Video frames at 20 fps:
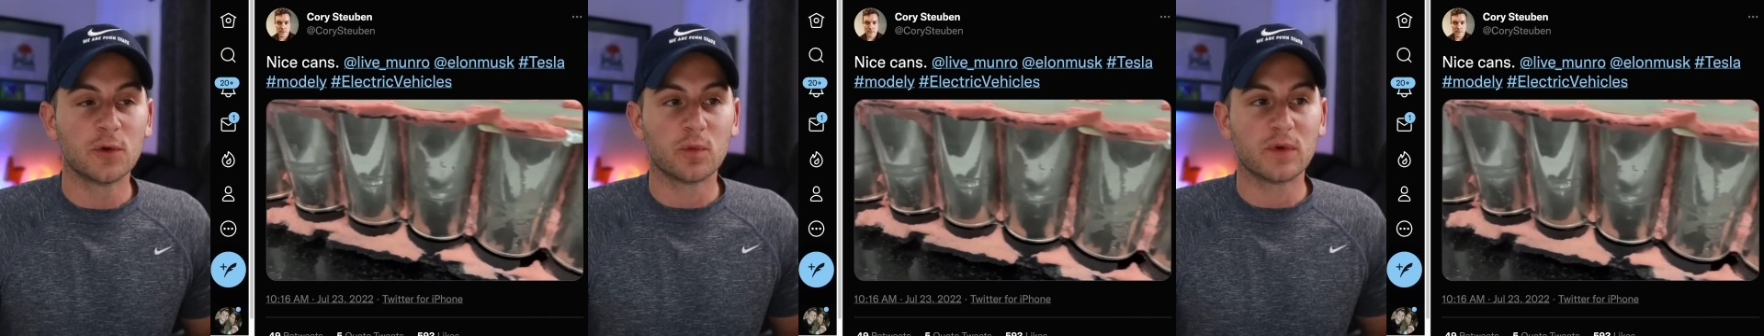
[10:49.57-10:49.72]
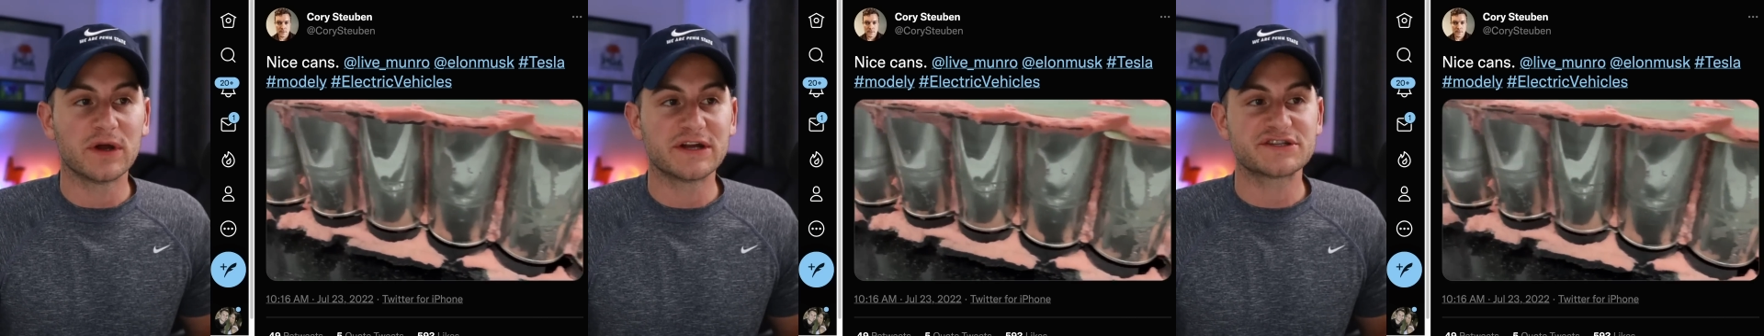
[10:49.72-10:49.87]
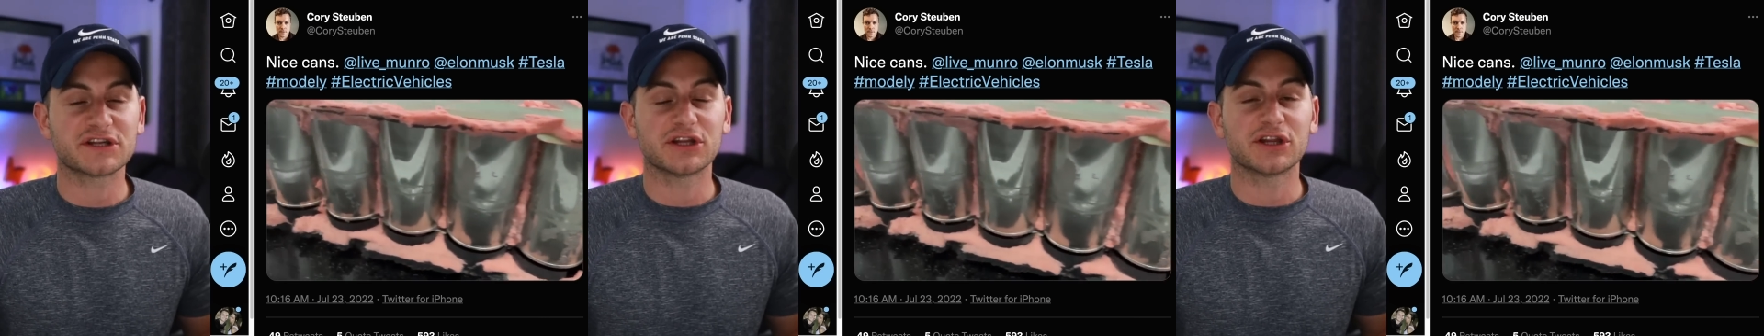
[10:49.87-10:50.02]

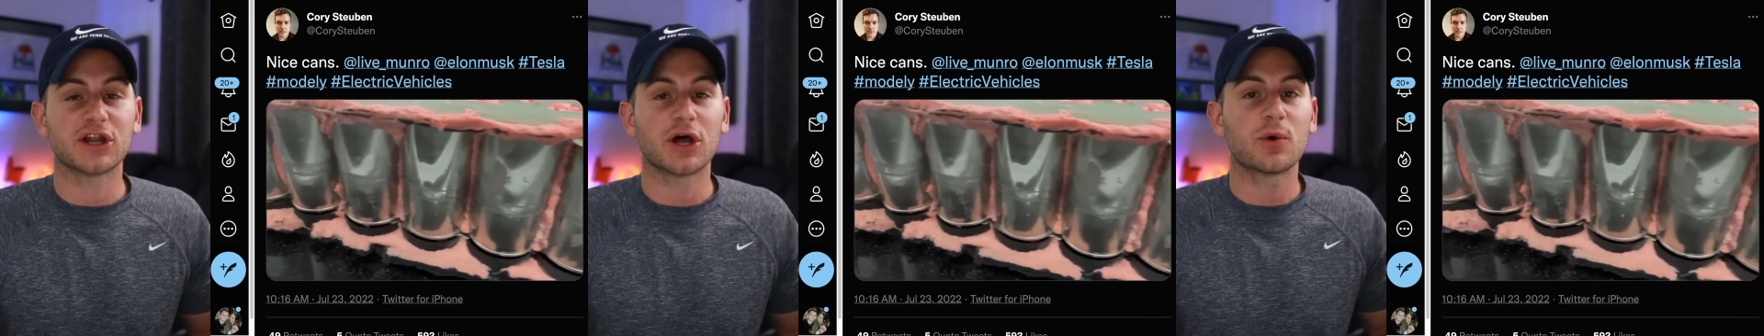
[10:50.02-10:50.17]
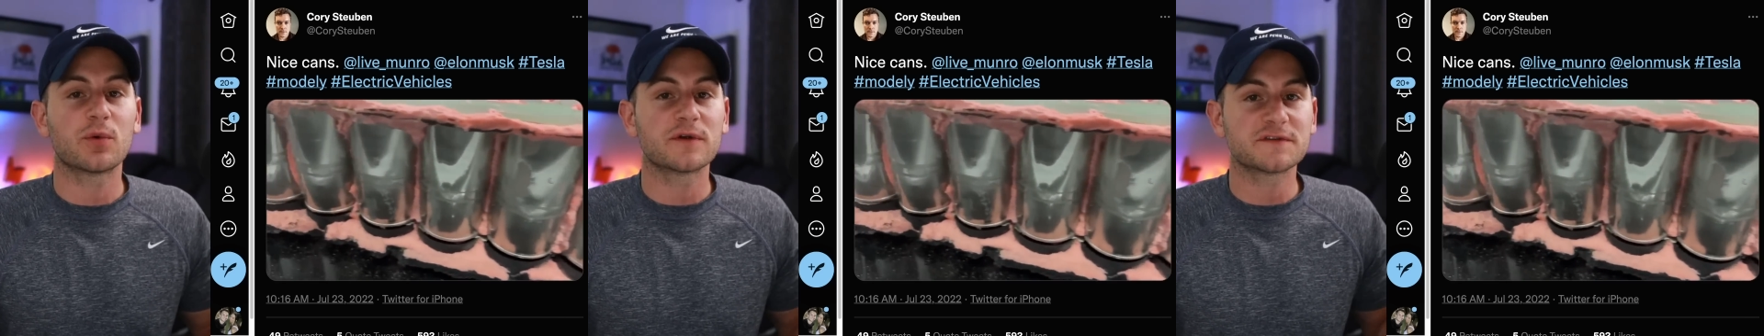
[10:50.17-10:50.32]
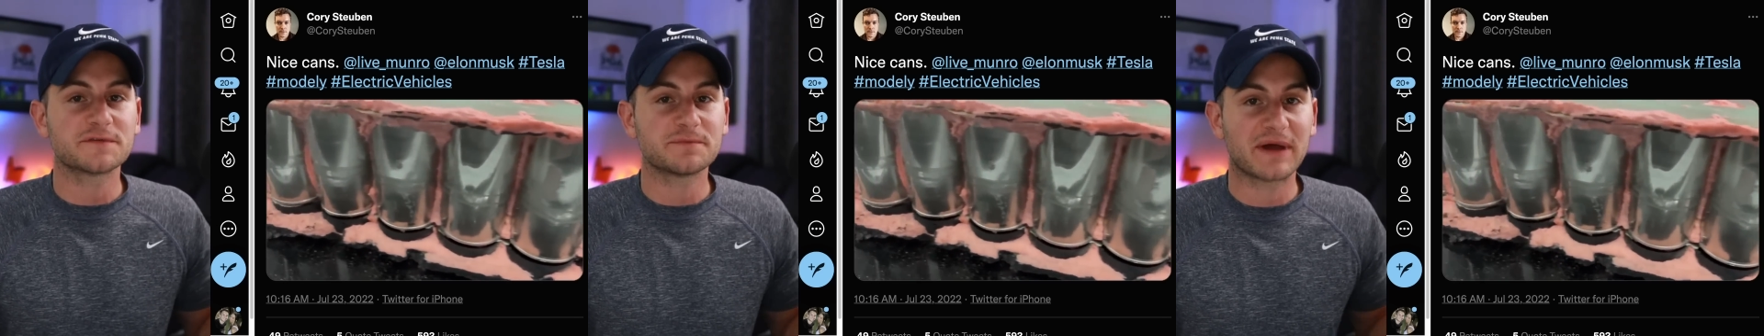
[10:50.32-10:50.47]
which
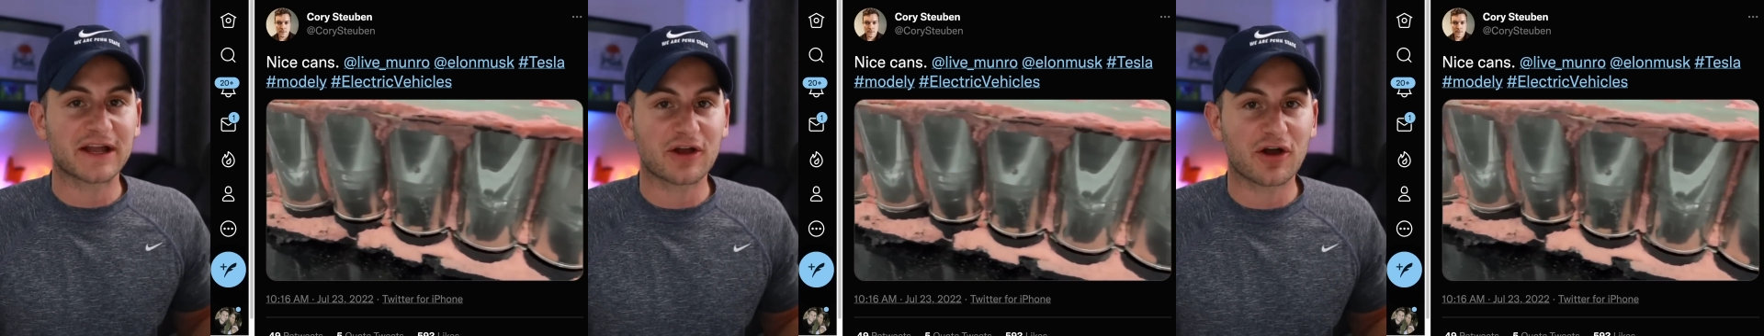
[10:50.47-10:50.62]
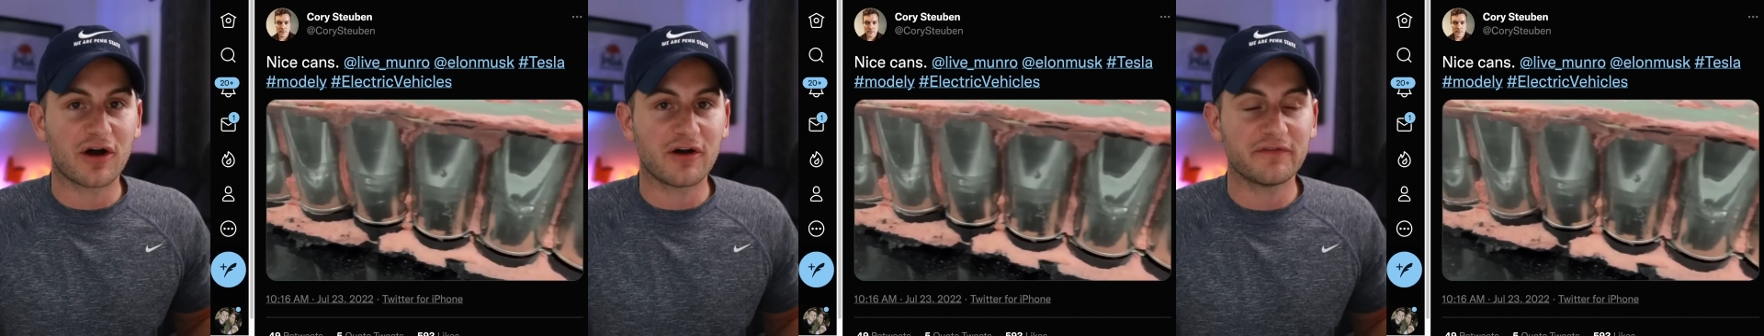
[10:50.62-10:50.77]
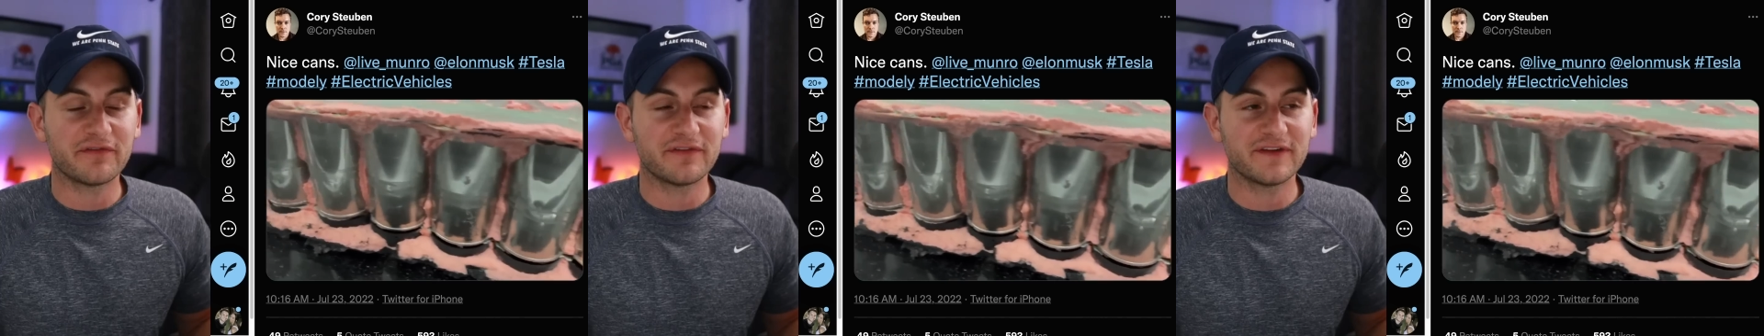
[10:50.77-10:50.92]
lowers my
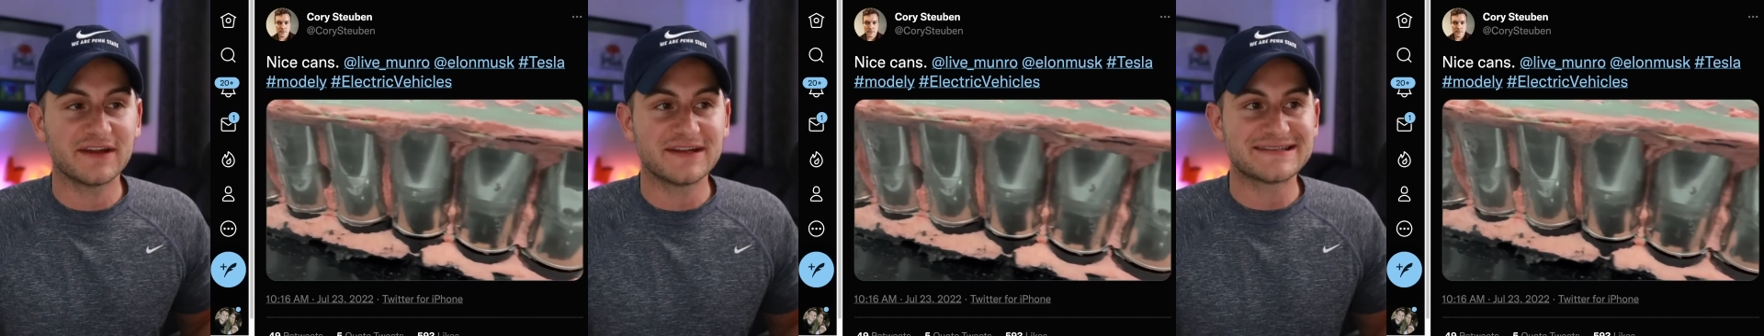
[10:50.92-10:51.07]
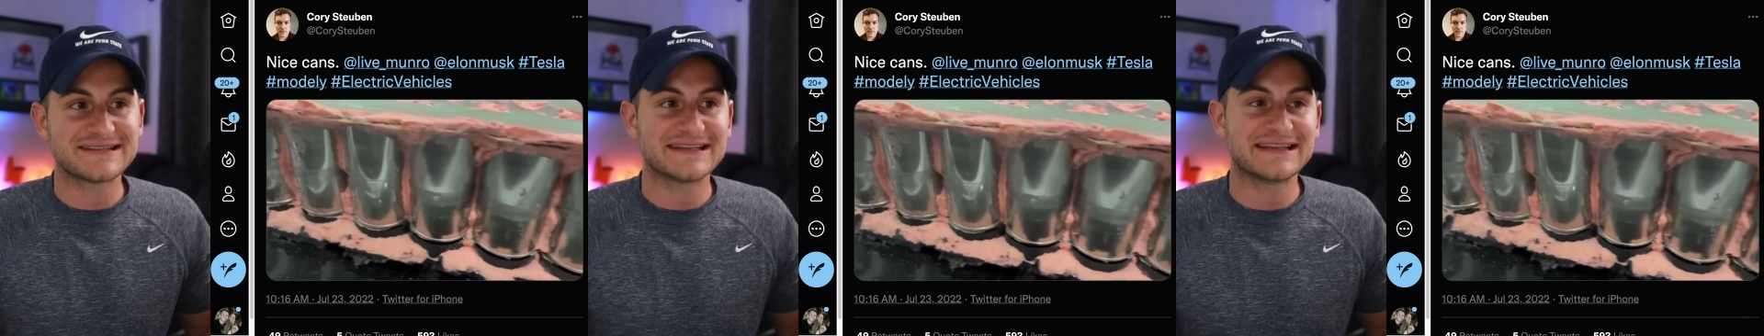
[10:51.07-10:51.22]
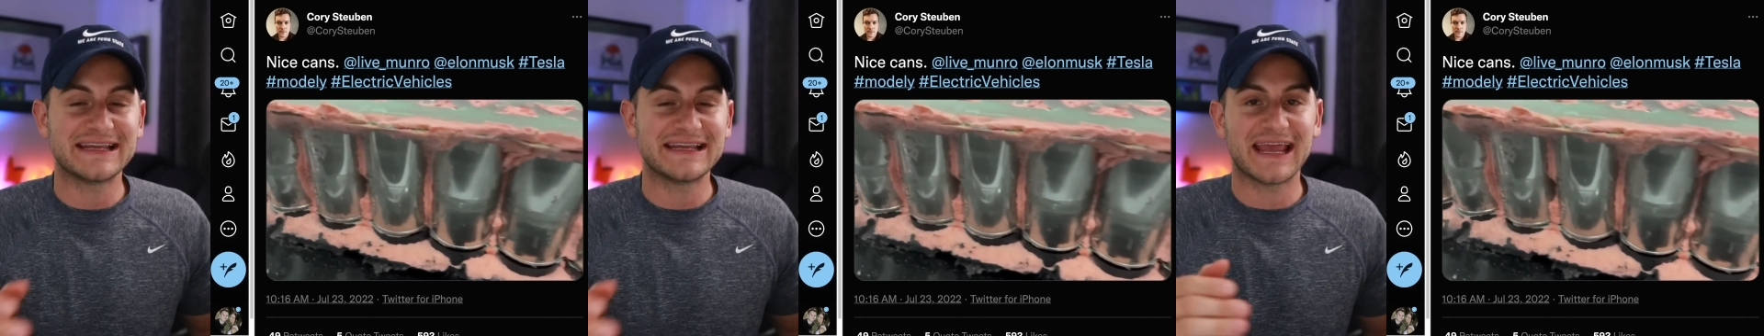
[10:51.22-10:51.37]

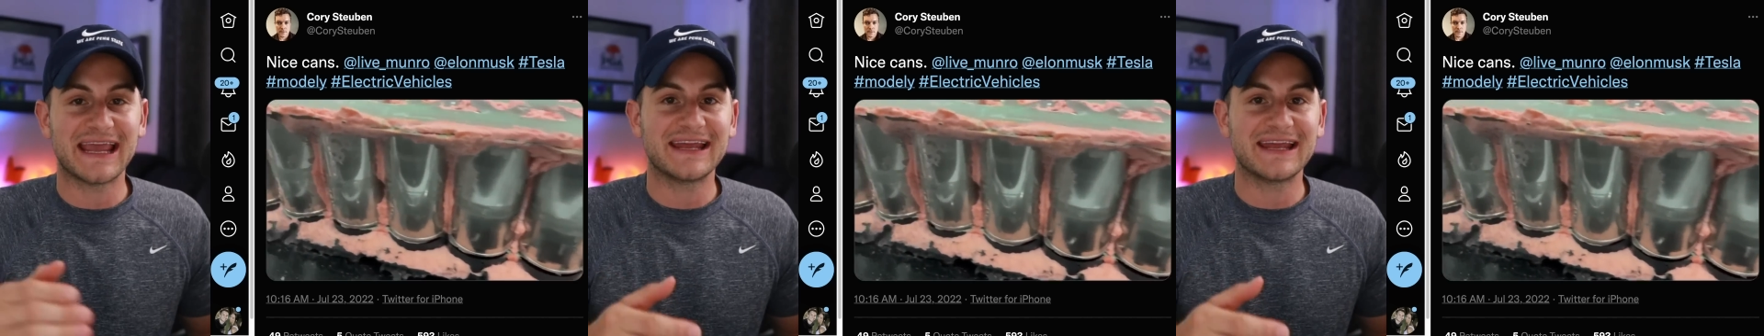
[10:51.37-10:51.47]
confidence in the